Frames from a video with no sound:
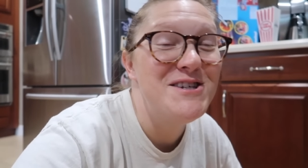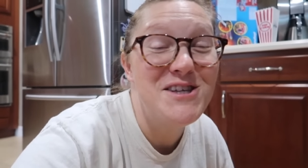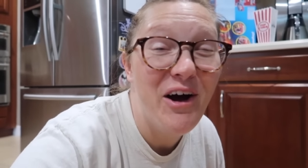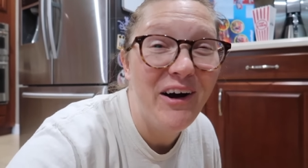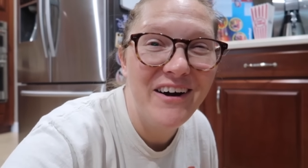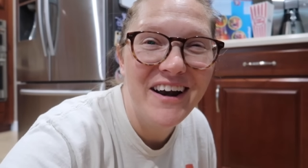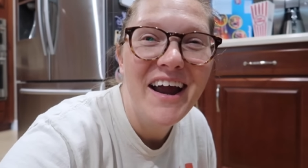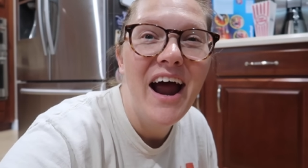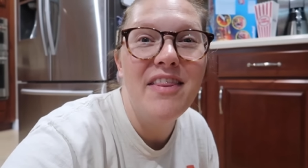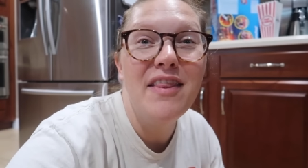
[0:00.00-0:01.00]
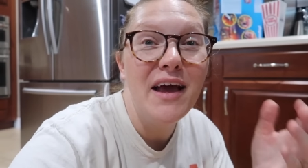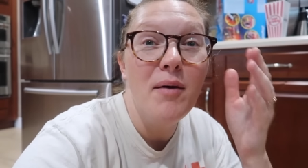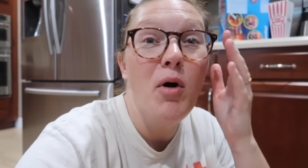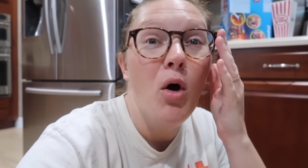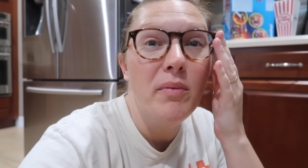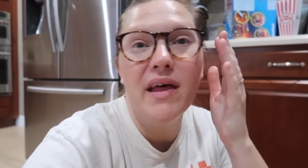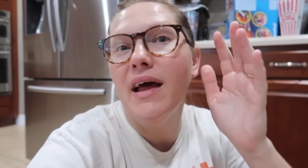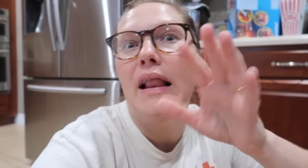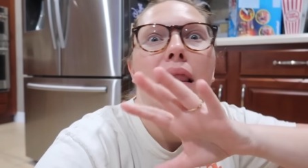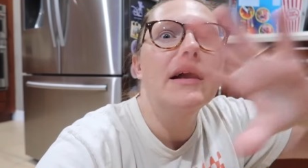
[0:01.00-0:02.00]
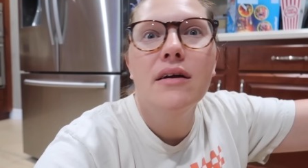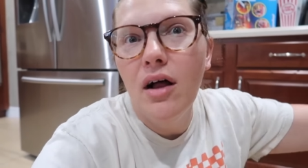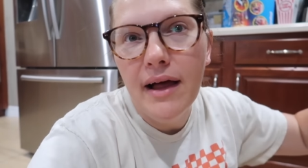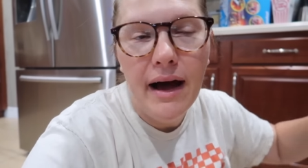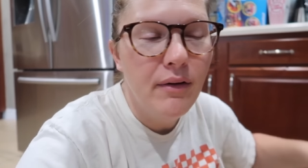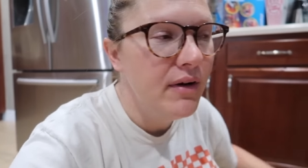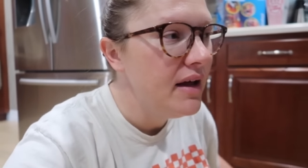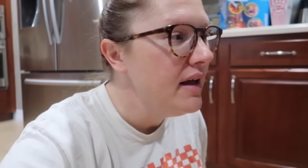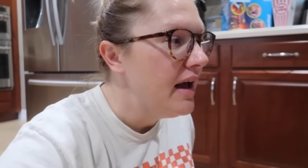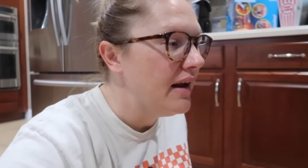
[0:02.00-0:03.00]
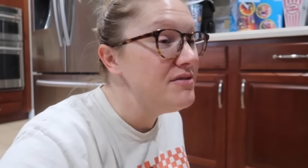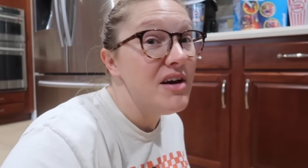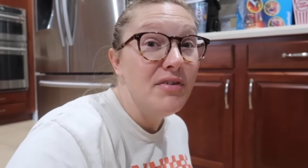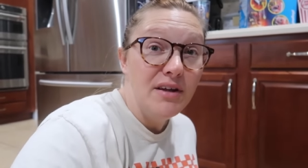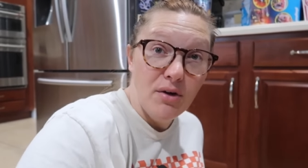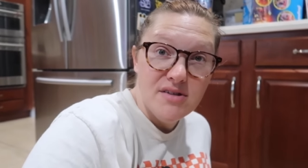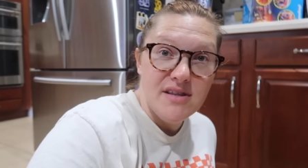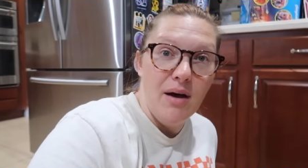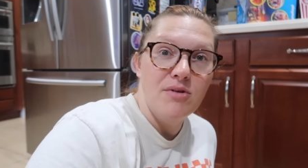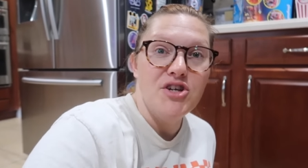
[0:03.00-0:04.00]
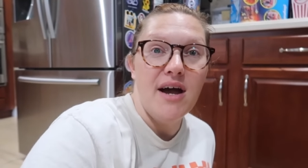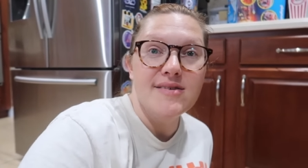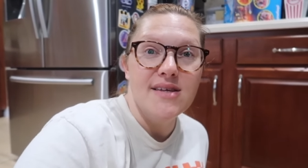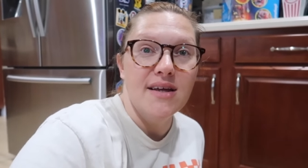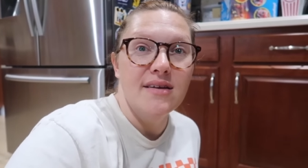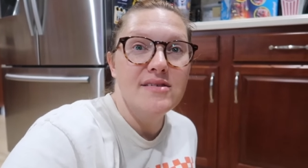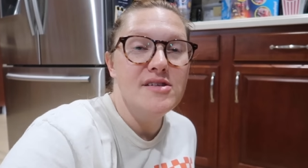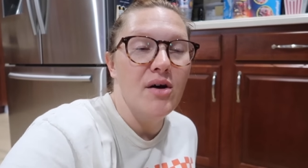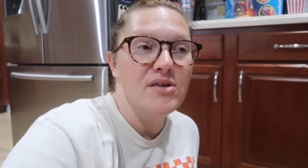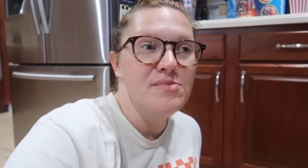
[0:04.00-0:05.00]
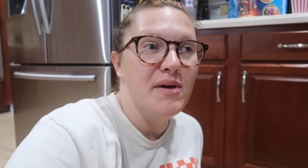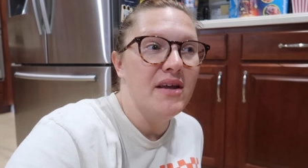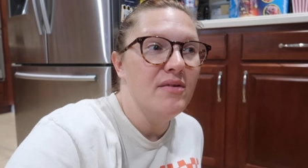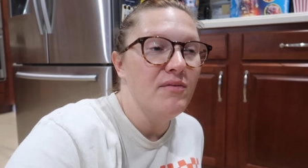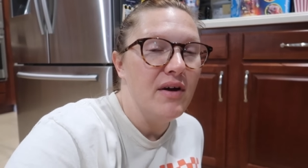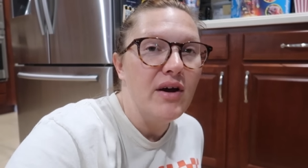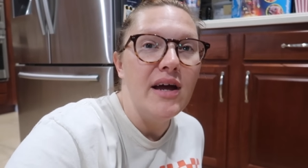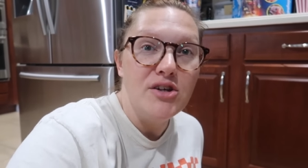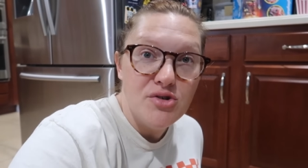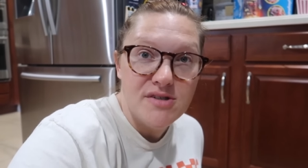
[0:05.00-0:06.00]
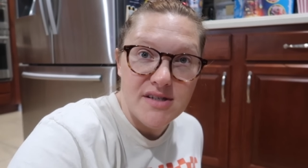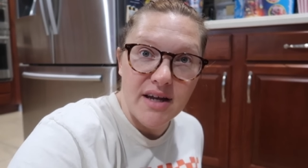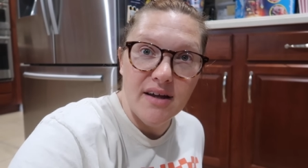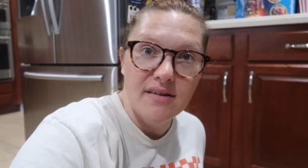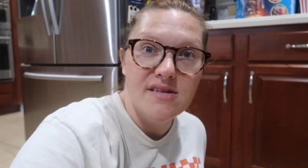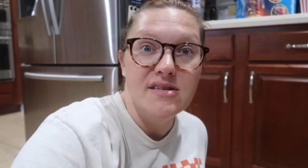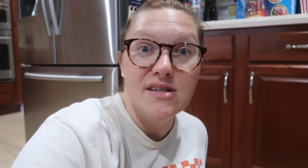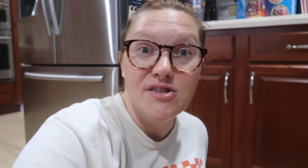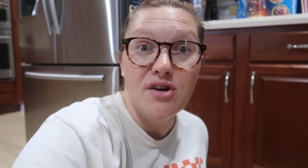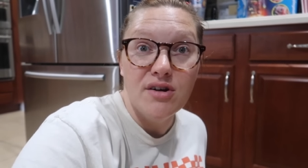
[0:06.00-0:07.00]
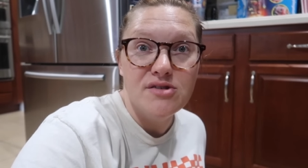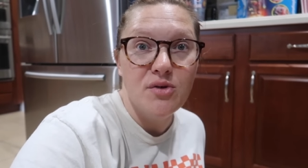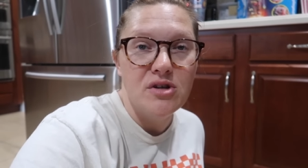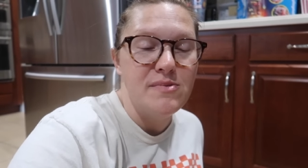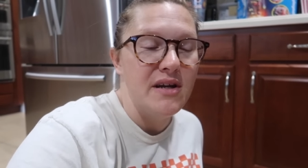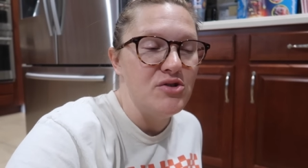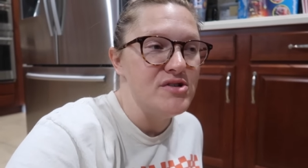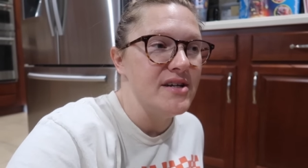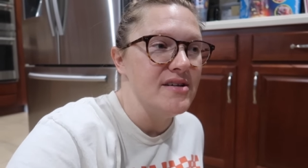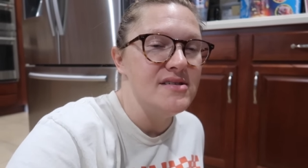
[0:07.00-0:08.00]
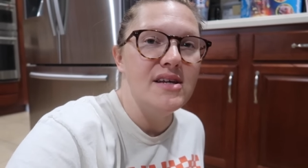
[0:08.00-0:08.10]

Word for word: which is hard and then they come home and they like let it all out and i've definitely noticed that with jackson so it's been very interesting since he started school it's been interesting to